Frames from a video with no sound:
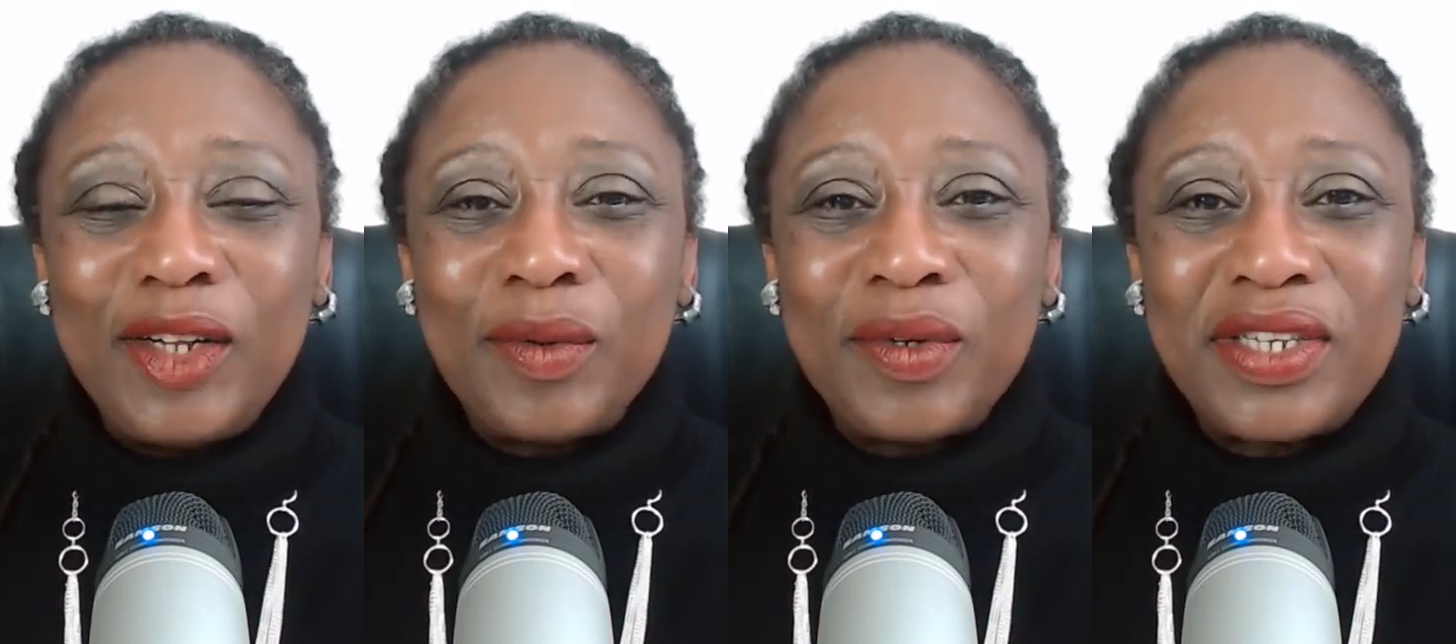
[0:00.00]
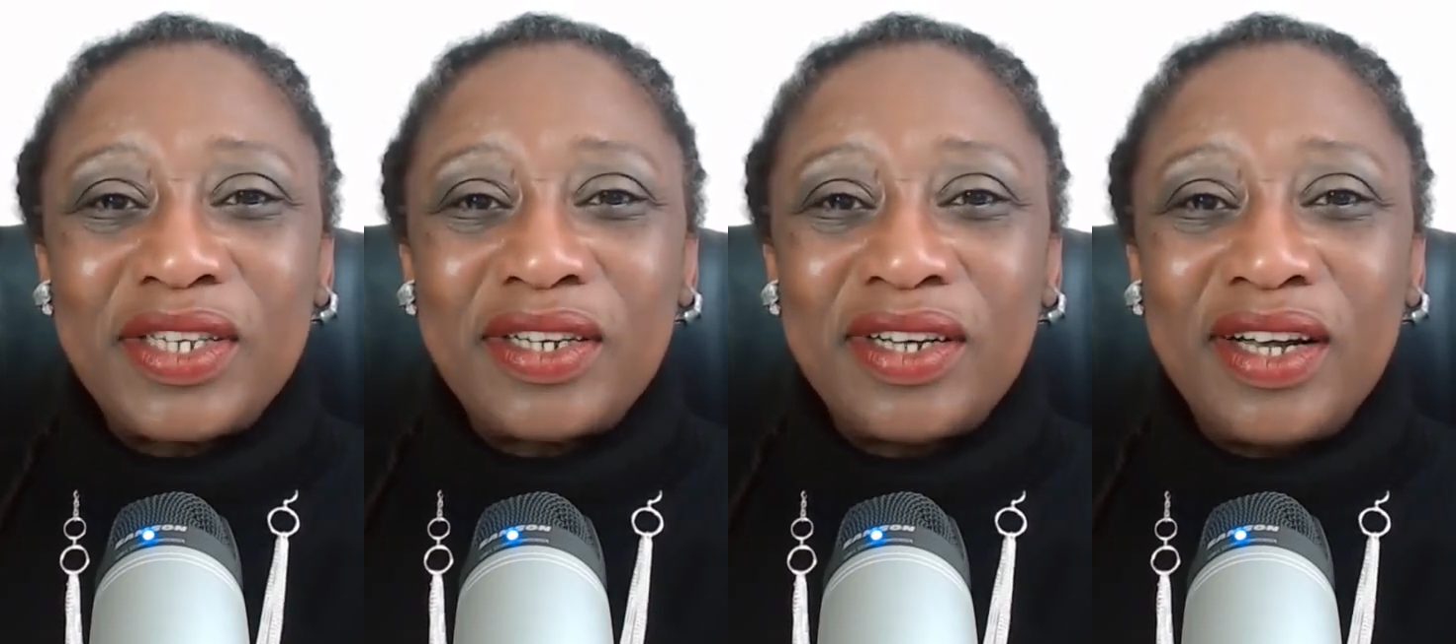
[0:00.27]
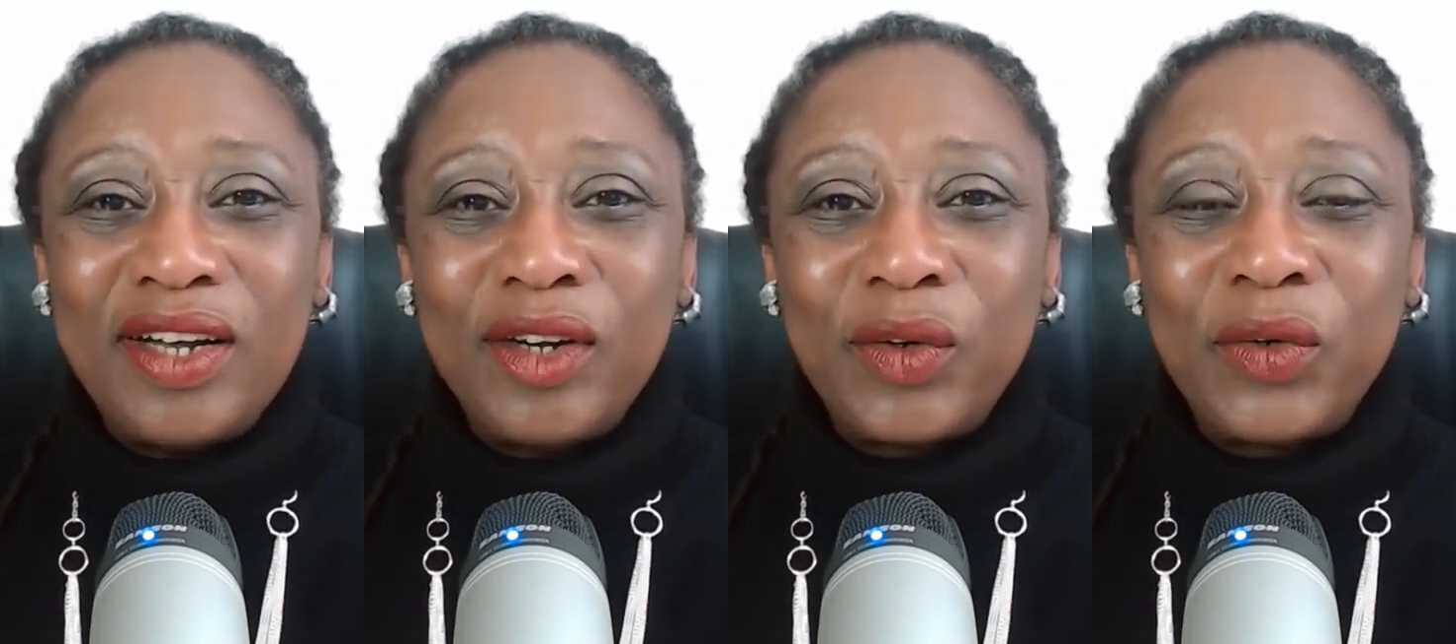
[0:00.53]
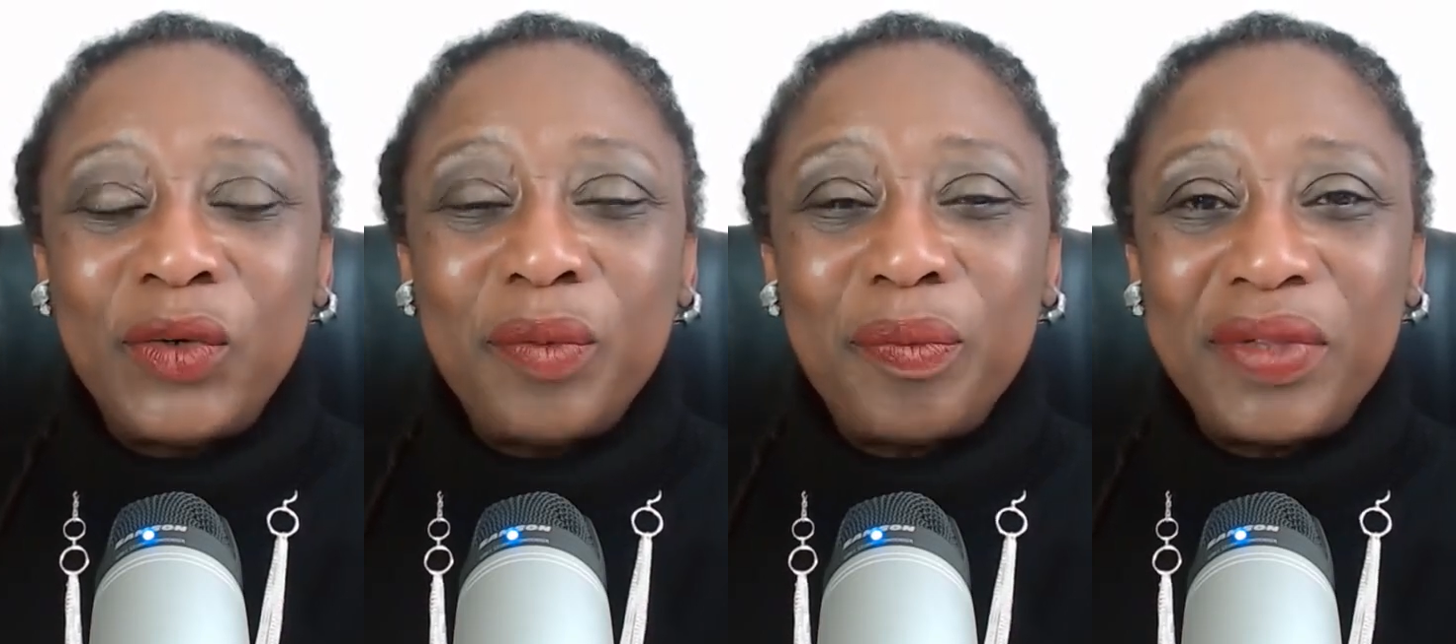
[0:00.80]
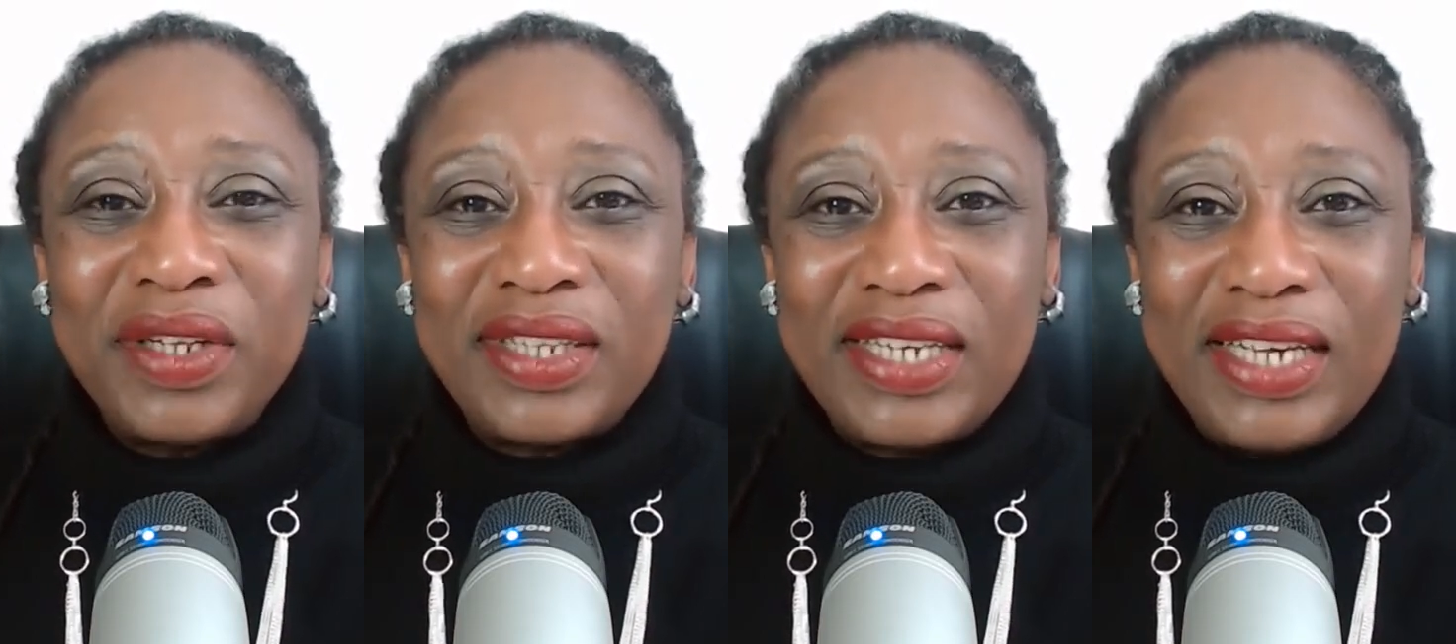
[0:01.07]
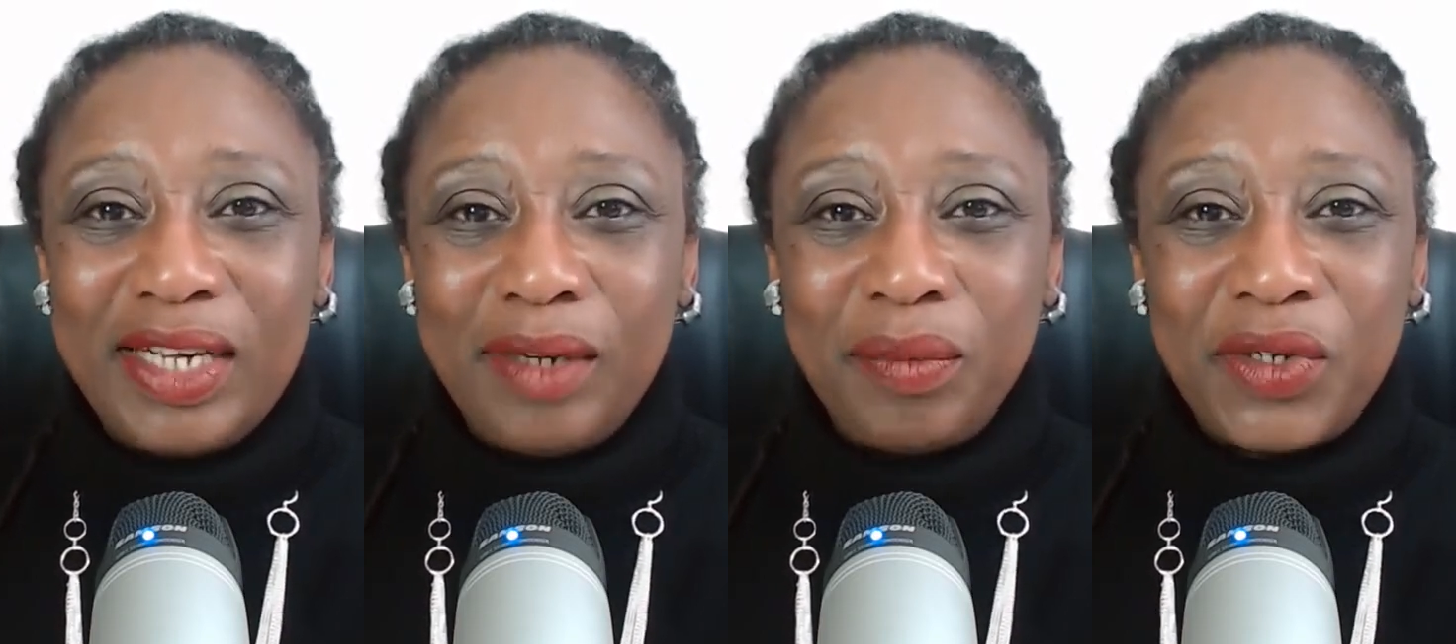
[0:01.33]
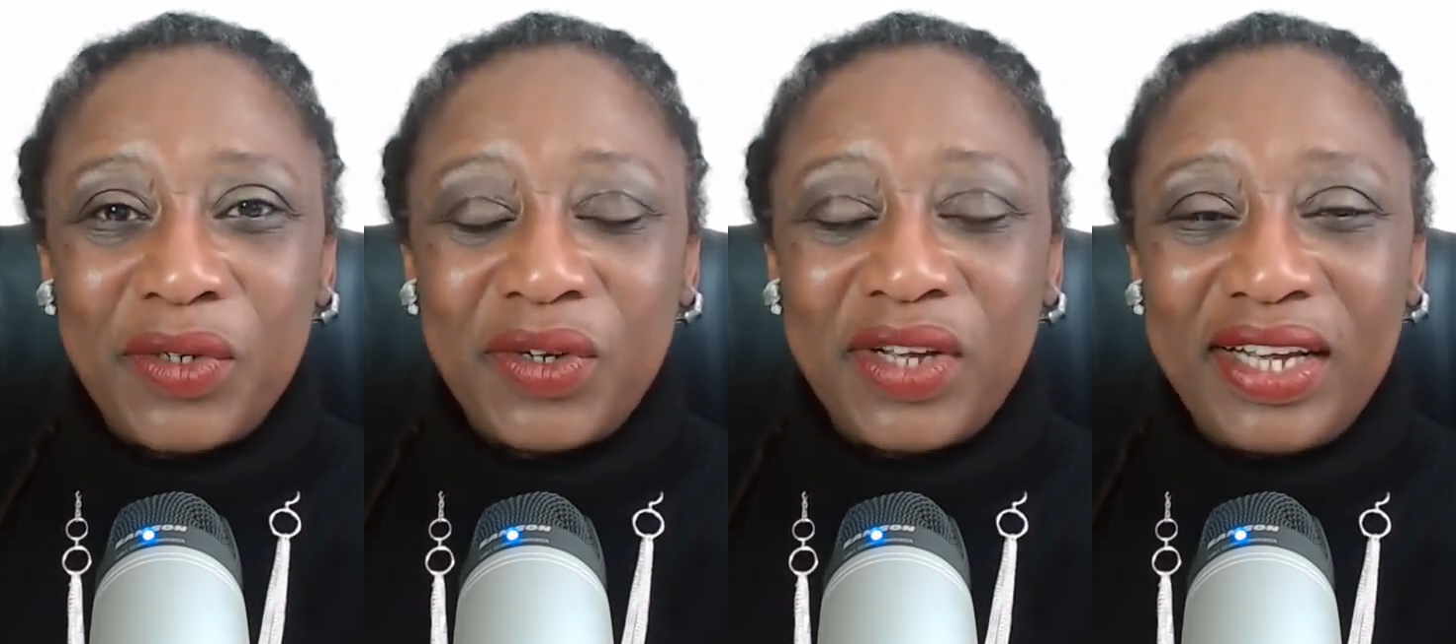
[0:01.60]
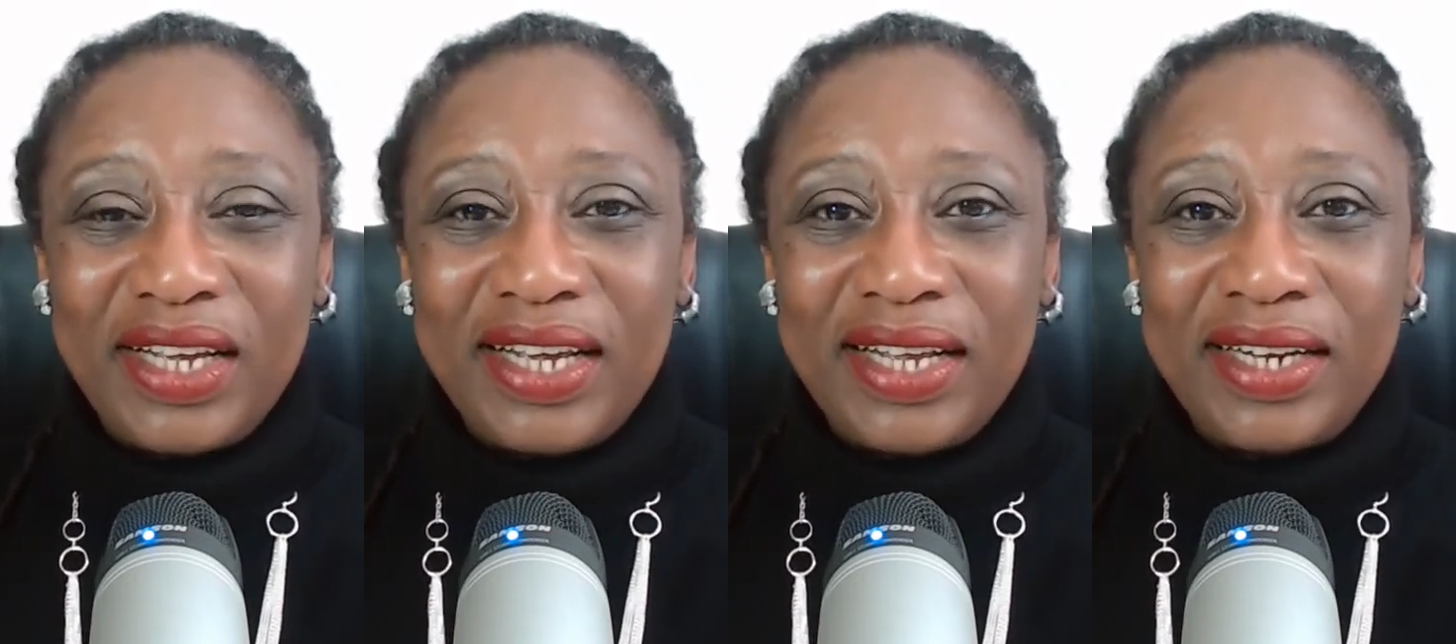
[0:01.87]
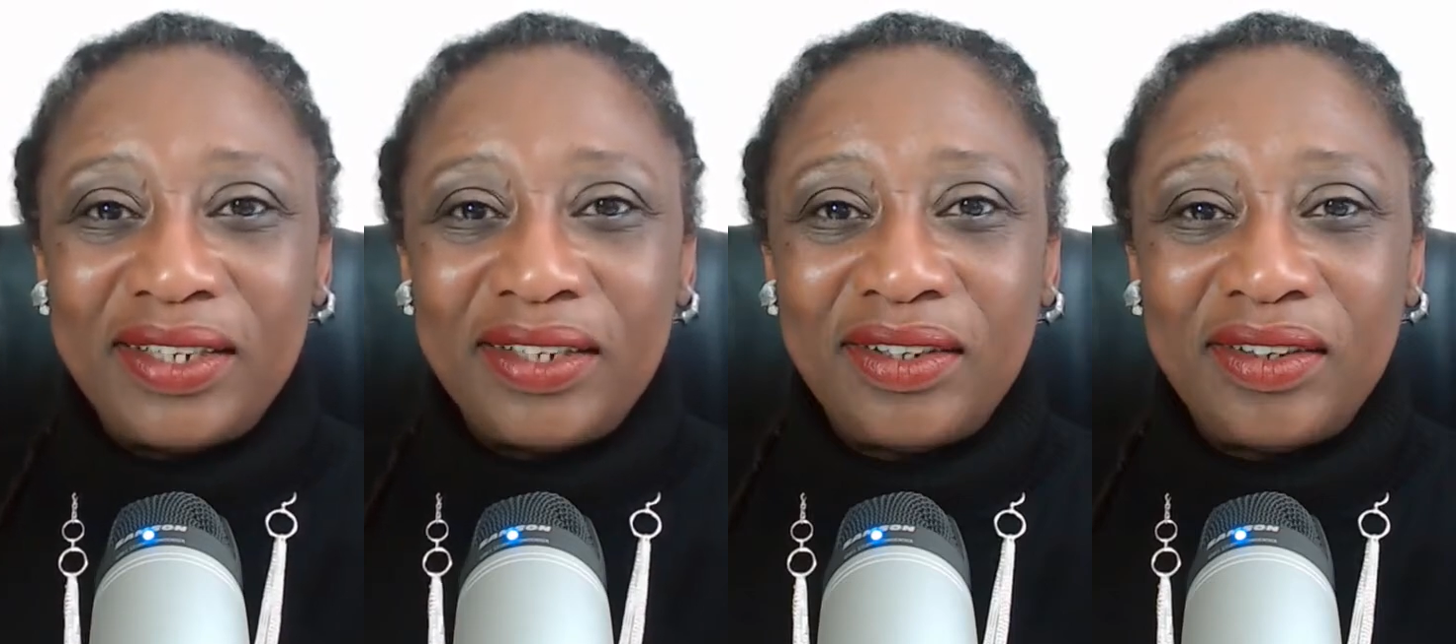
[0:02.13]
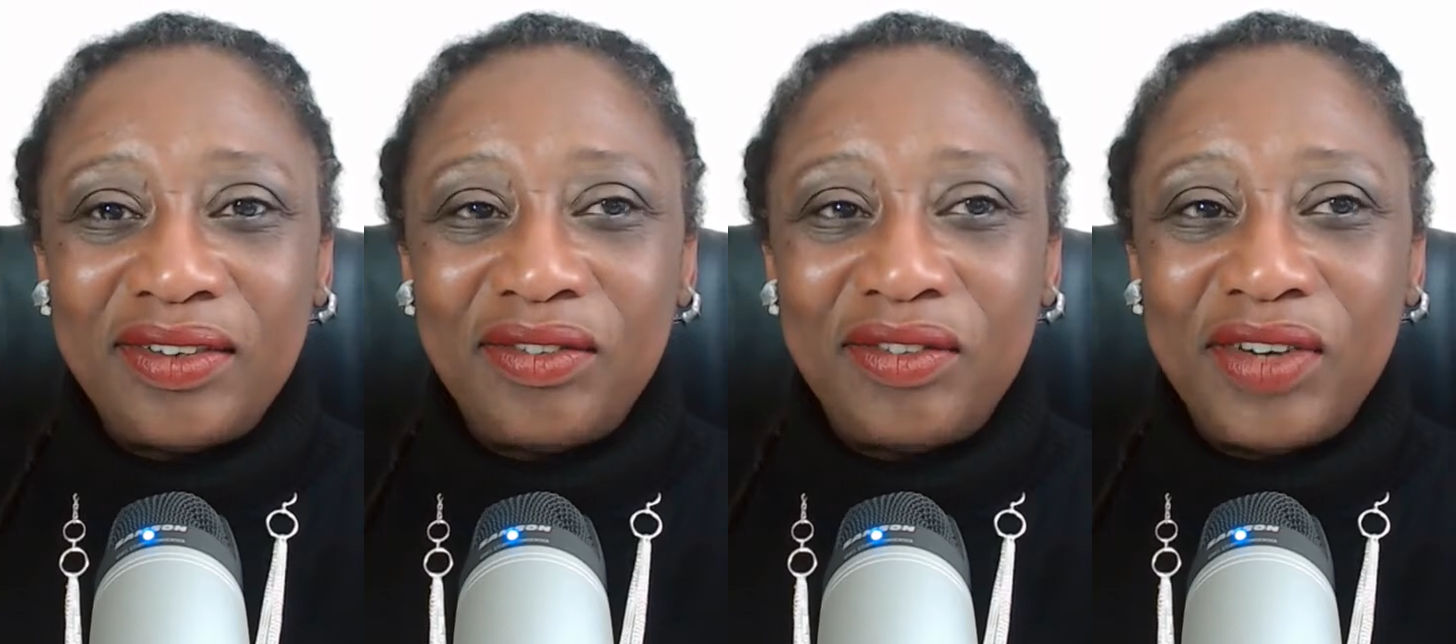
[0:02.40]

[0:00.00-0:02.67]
there was a group that came to Guyana,